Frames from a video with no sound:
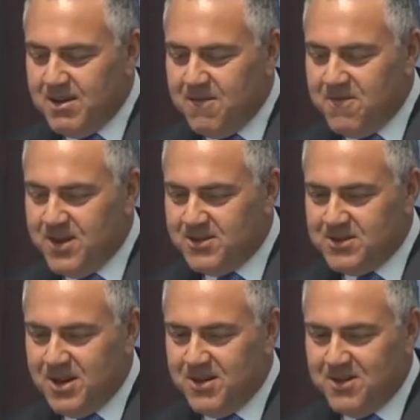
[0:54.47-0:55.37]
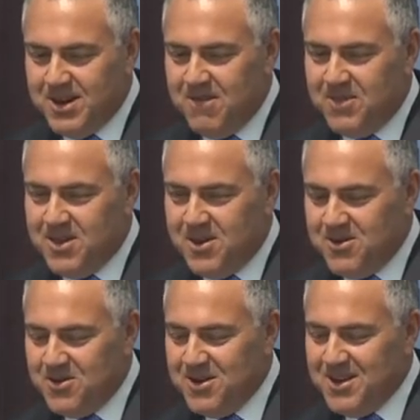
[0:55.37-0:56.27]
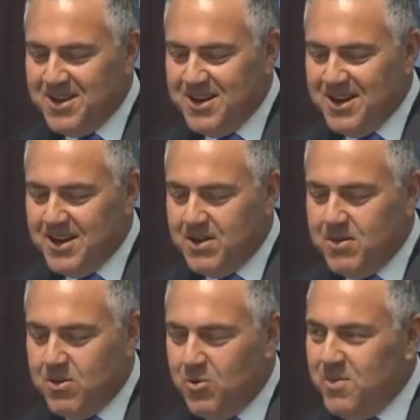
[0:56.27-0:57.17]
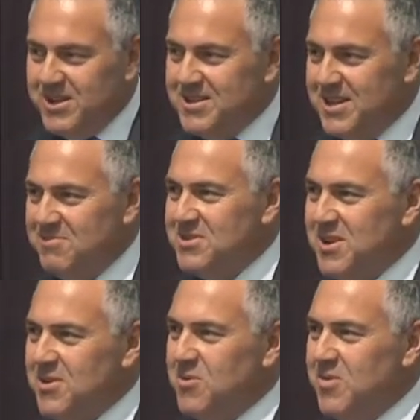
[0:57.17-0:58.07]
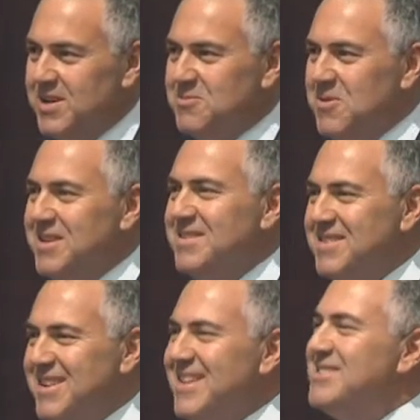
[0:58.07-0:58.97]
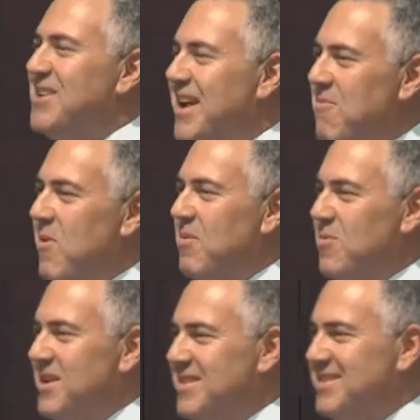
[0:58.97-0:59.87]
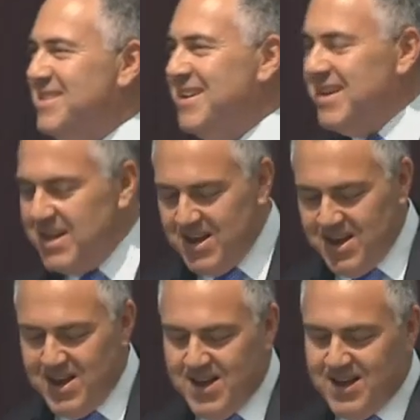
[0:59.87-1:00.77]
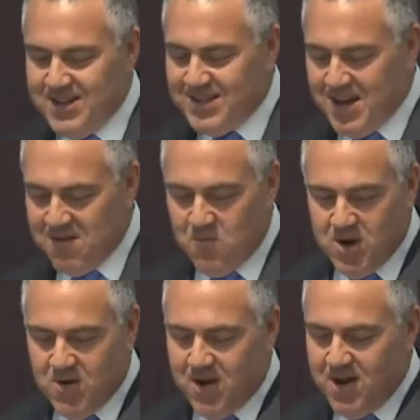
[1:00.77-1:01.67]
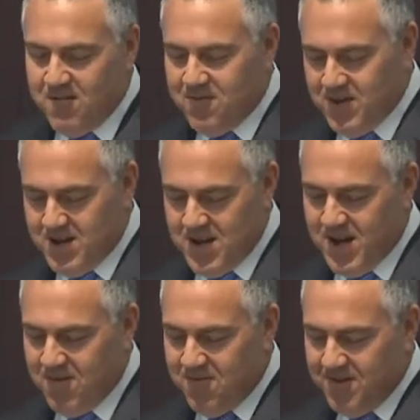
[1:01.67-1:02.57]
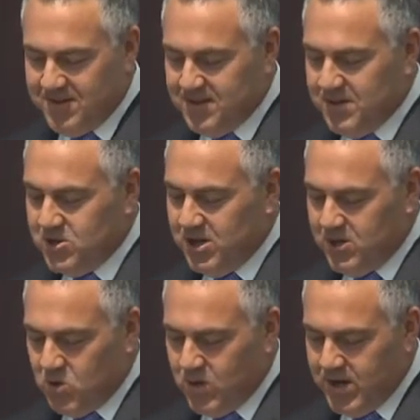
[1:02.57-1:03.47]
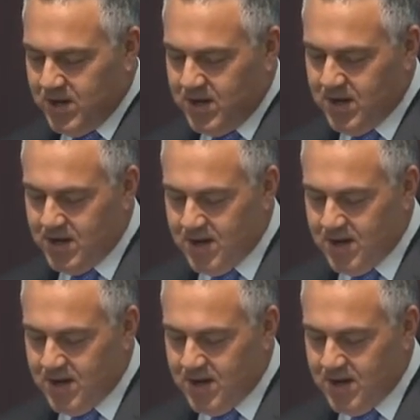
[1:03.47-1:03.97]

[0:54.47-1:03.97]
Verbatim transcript: I feel as though, even though all my teams don't always win. At least I have one winner this year. And the second winner I hopefully have is the G20,